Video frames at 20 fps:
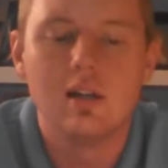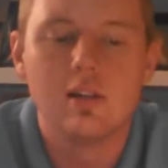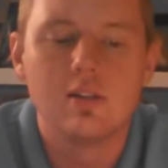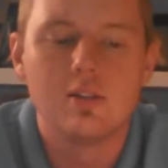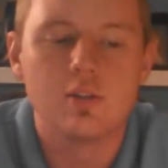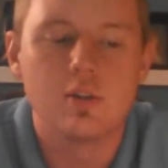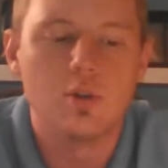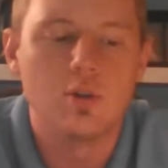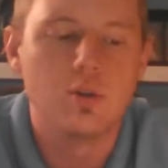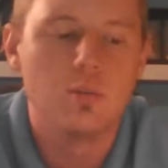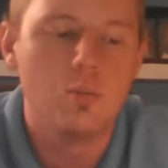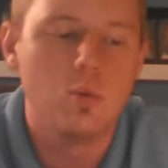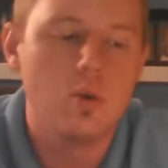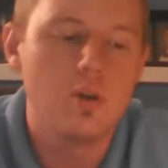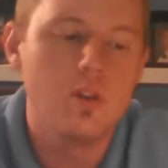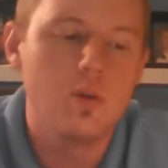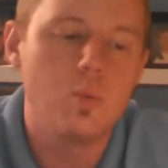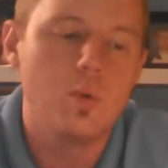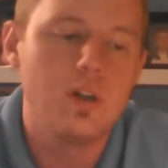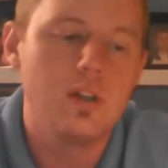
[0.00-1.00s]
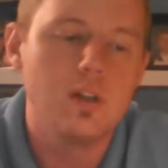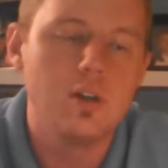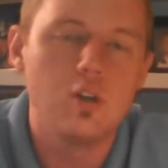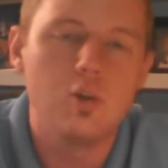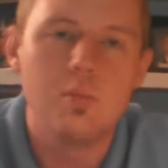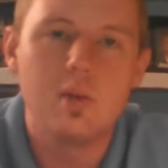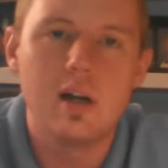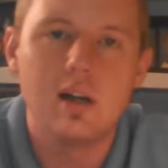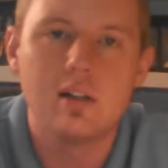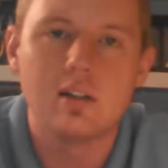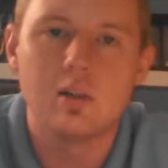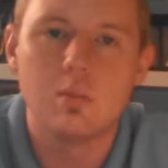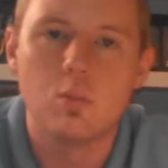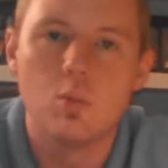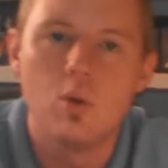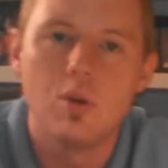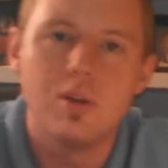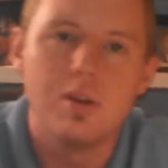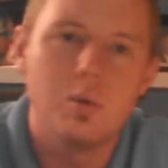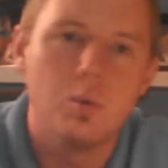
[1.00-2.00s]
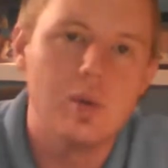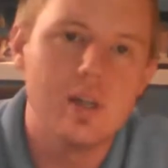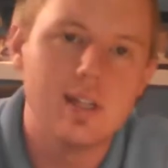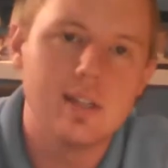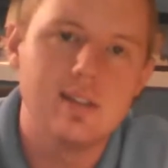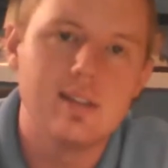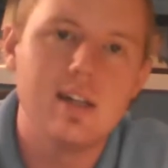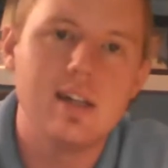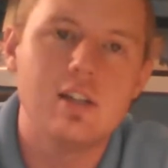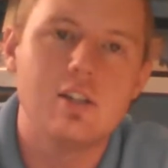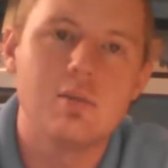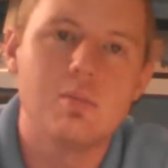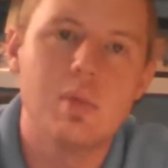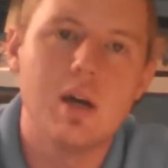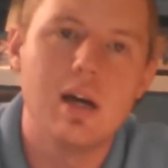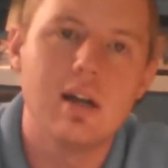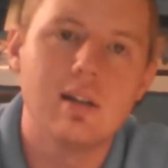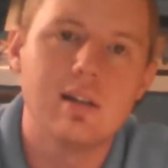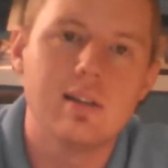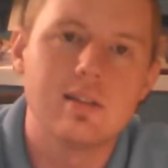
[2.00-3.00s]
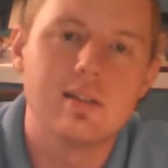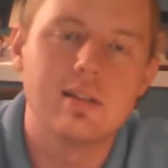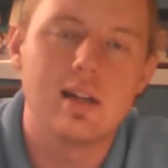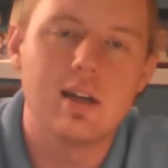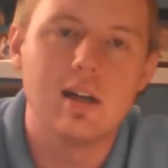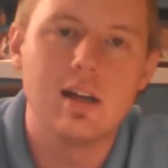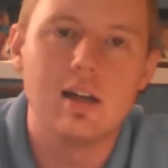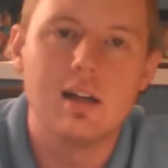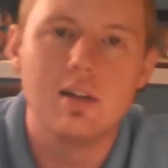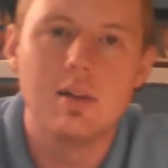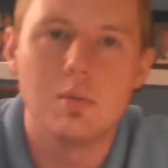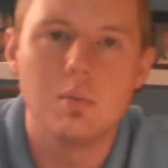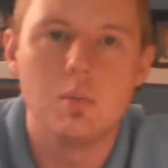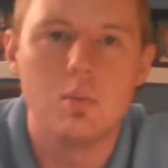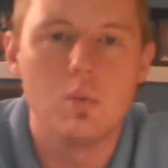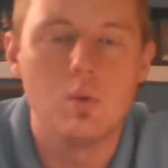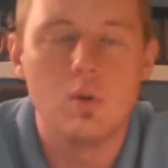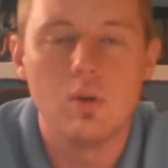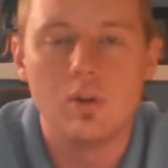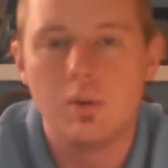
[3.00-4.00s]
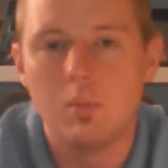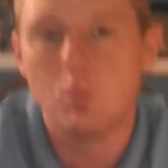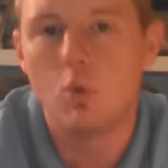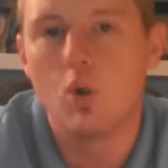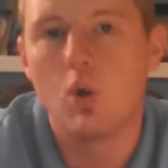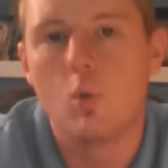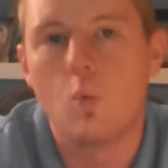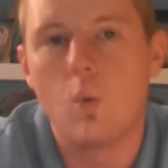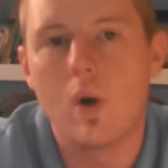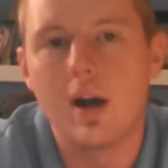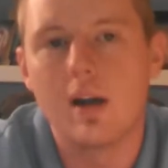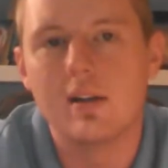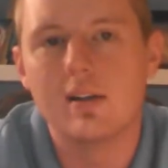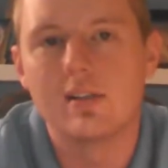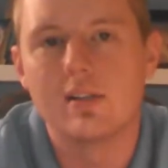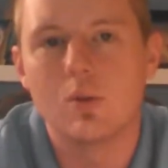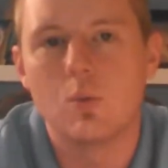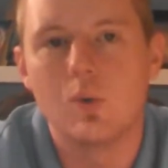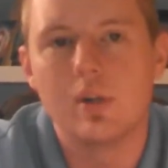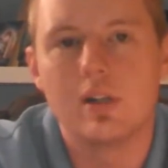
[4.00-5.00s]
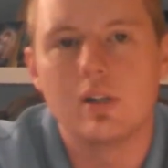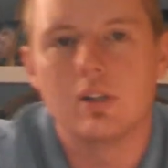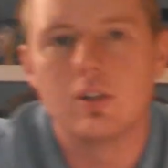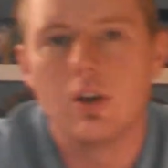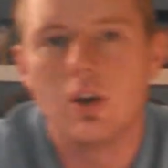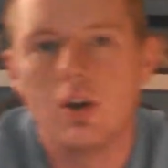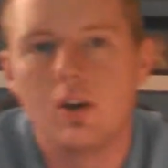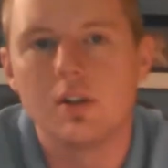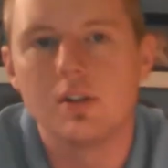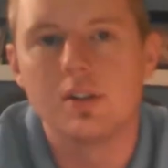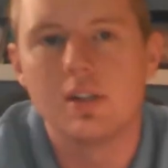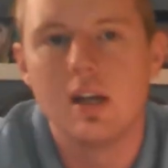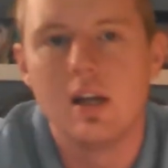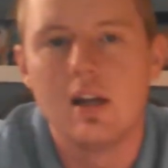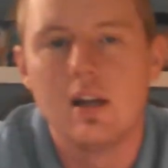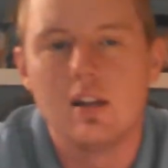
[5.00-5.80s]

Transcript: So the more that we know about it, the more that we can teach about it, the more awareness that we can cause,